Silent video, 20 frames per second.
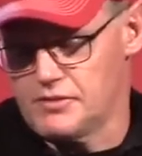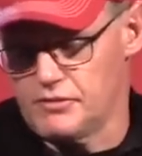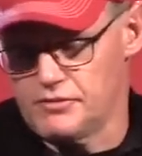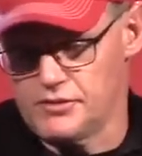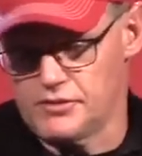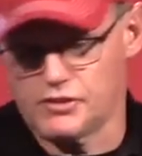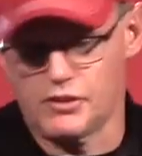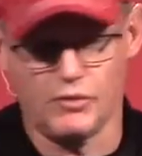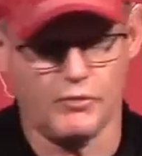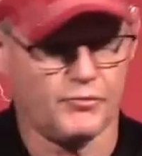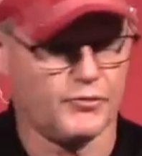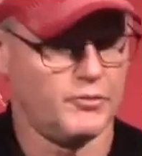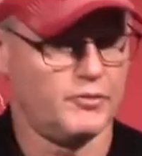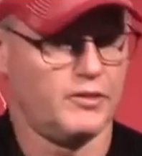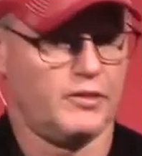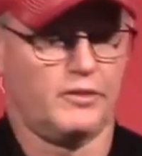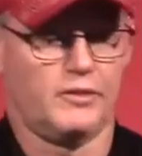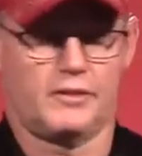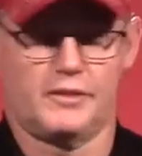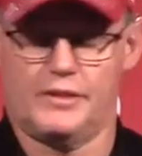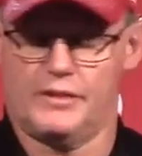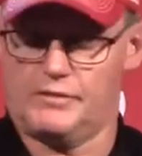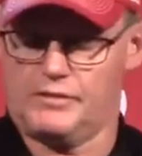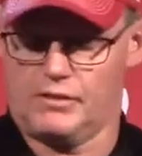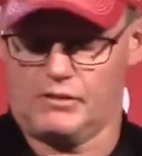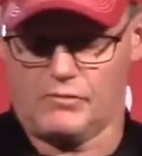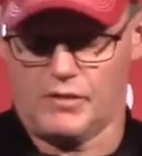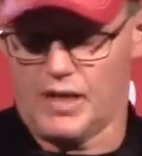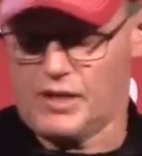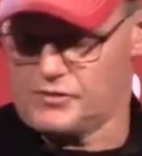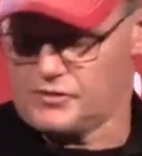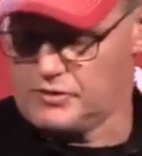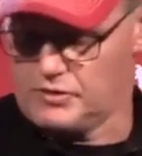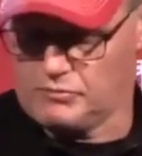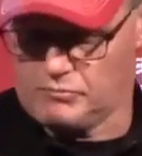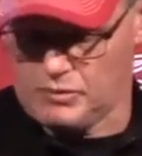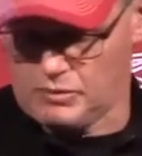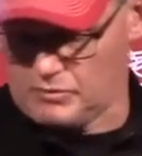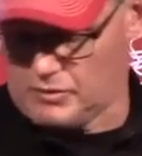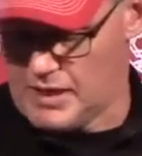You know, just go through and you look at our roster
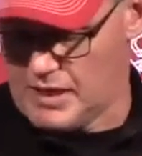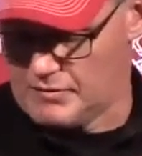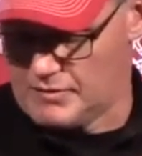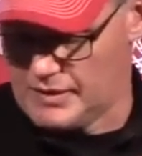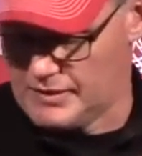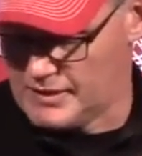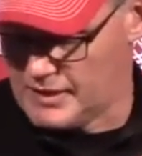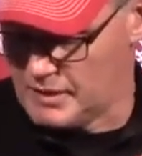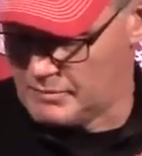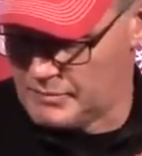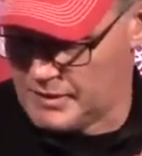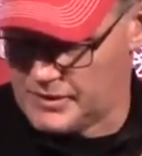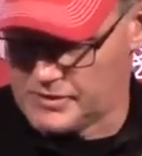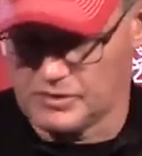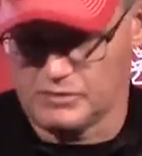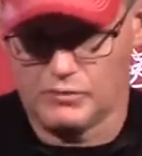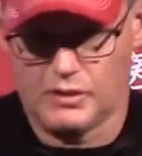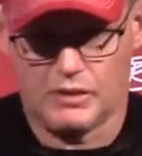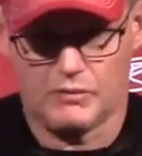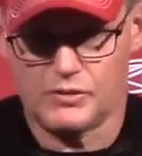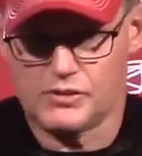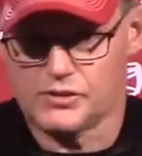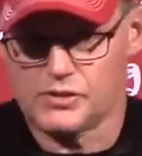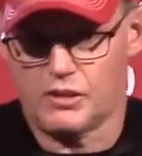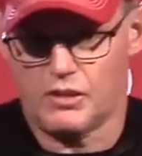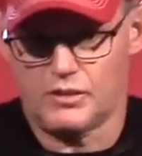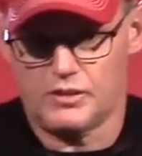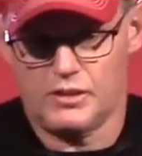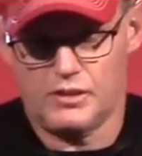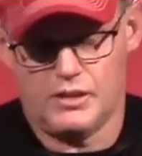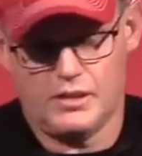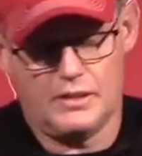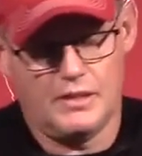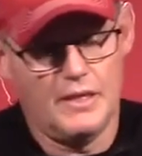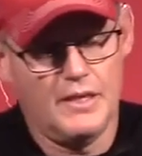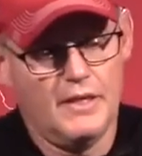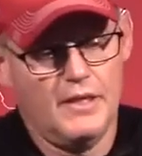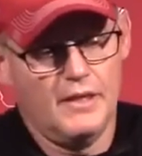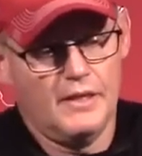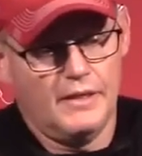and where we're at right now based on how we started.
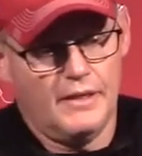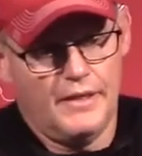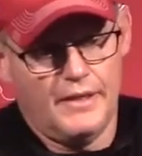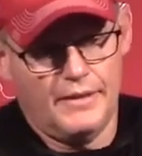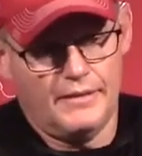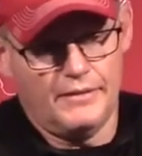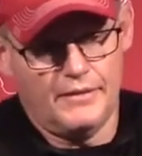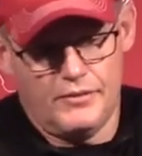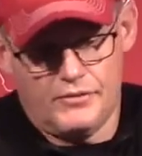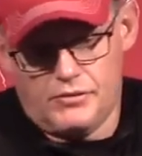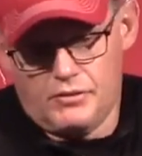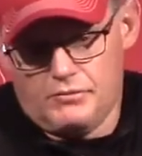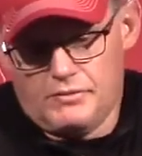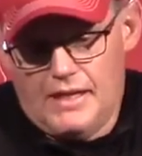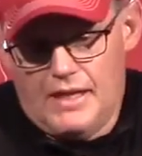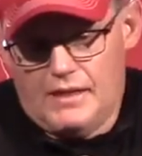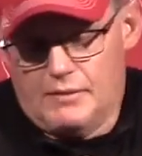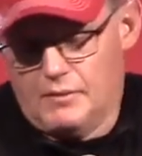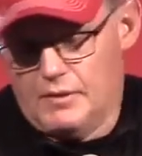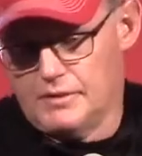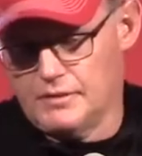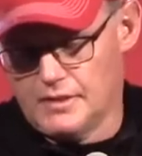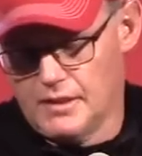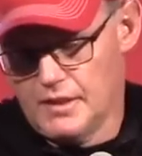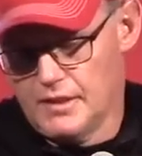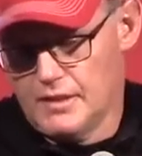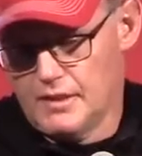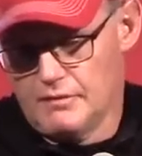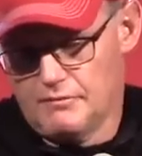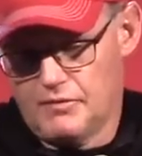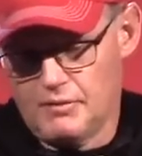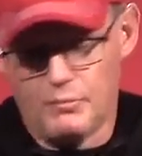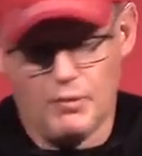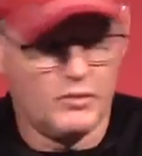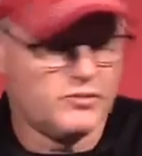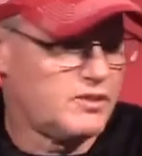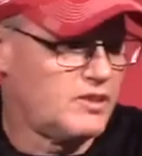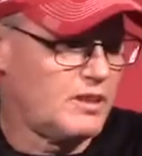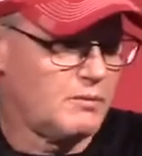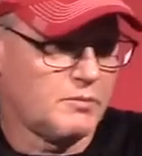And there's no doubt. I mean,
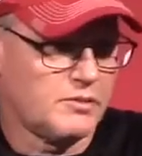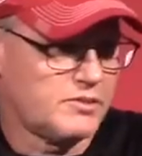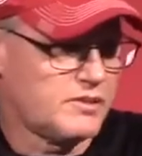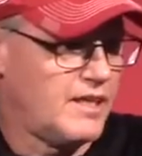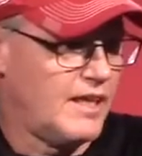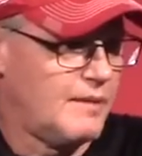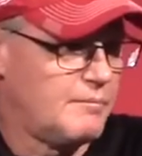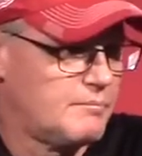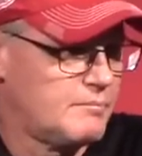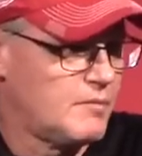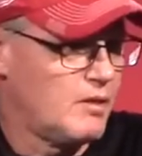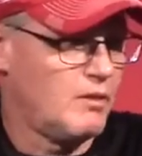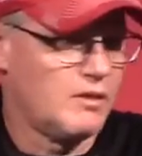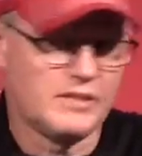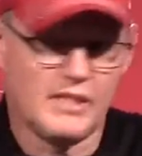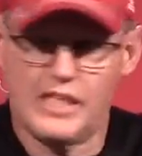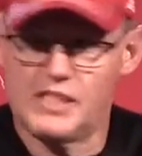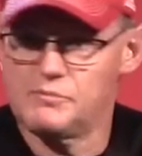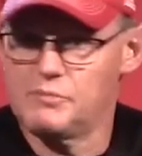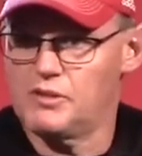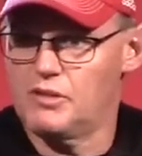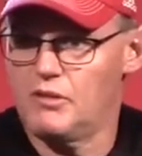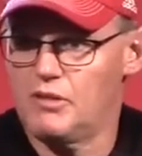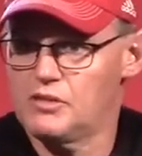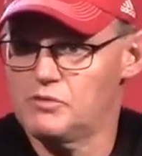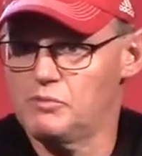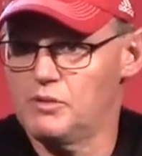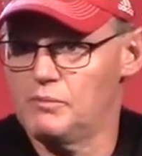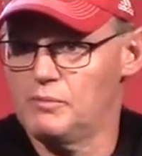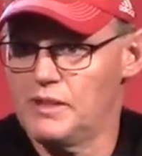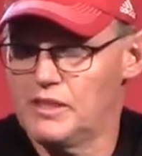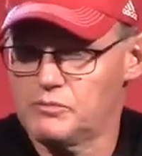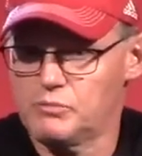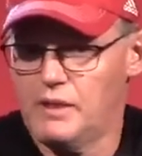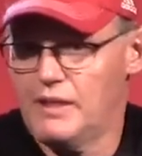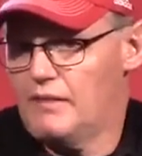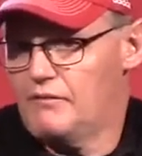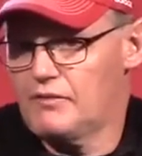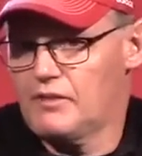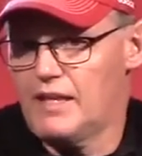football is a numbers game. Always has been, always will be. That's
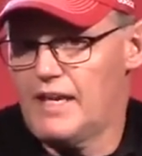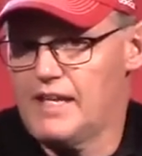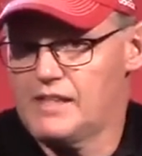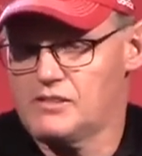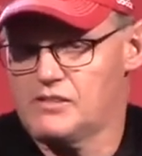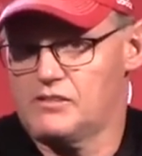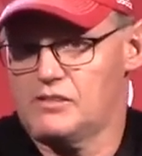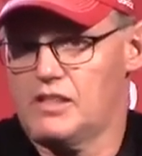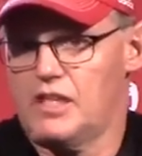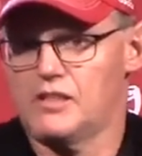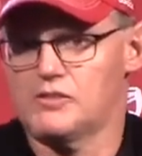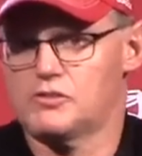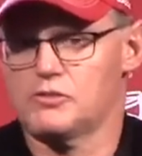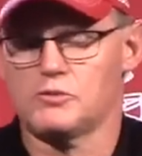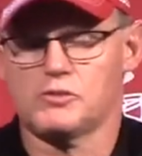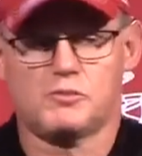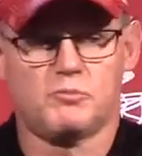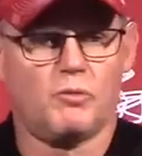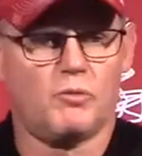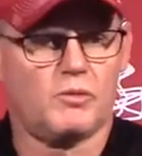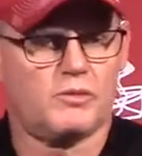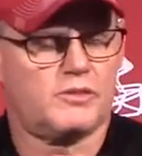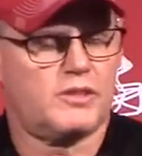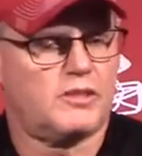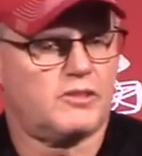why I have classes in high school sports.